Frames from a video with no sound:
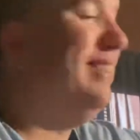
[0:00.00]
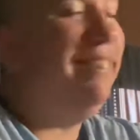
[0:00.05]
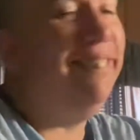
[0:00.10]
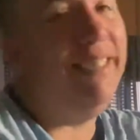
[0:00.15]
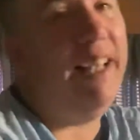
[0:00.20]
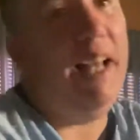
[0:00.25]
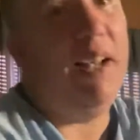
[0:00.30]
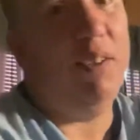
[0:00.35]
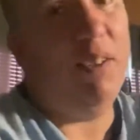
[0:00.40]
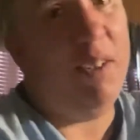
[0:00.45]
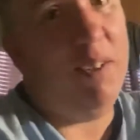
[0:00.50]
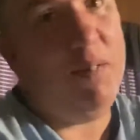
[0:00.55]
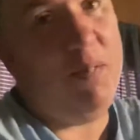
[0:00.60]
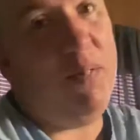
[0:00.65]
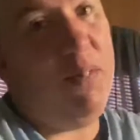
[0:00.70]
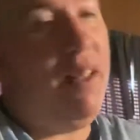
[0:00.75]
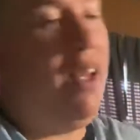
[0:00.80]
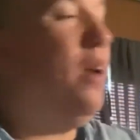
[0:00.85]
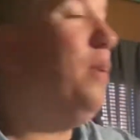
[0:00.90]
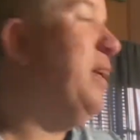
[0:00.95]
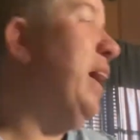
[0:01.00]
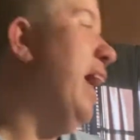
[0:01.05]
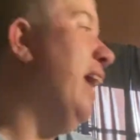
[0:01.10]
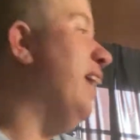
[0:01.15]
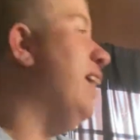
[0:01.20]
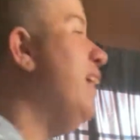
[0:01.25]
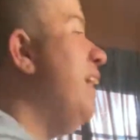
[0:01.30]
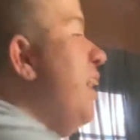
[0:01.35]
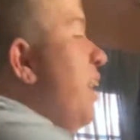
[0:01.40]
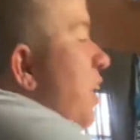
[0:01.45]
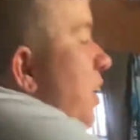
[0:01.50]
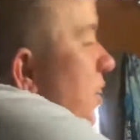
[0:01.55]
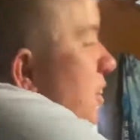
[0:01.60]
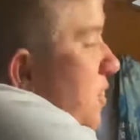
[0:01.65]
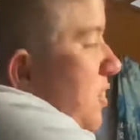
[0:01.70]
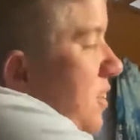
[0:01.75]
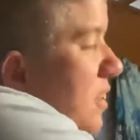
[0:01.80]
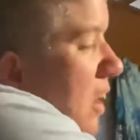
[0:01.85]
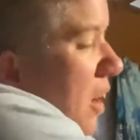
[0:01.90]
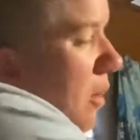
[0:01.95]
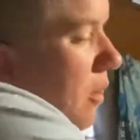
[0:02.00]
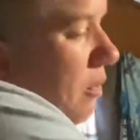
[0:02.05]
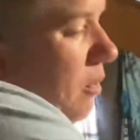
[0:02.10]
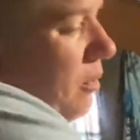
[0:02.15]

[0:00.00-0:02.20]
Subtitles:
I don't know. Okay. So,